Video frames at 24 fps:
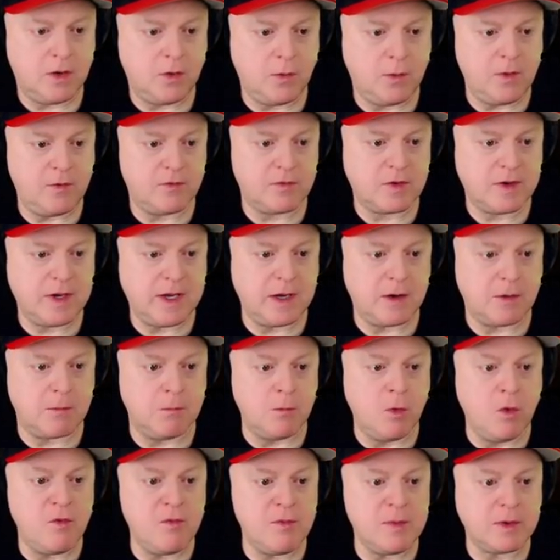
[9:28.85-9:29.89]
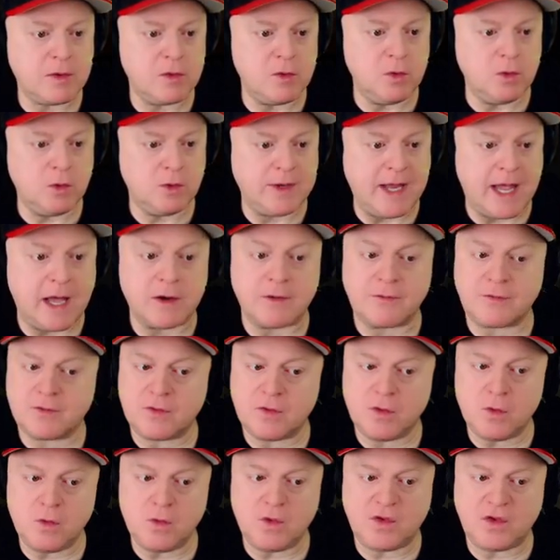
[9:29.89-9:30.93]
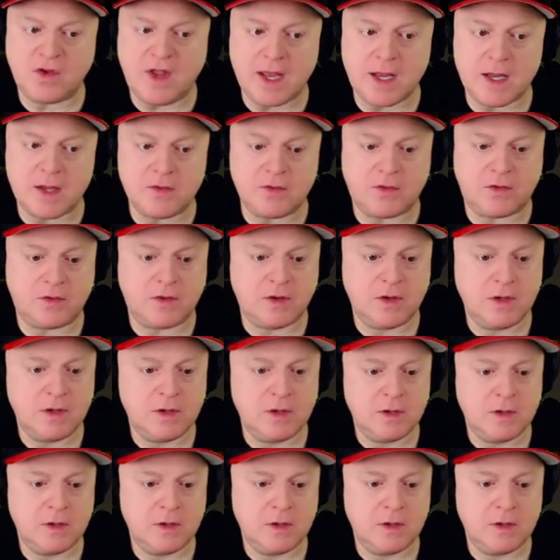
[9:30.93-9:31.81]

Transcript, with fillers: All the way over here. Movement cooldown of 2 seconds.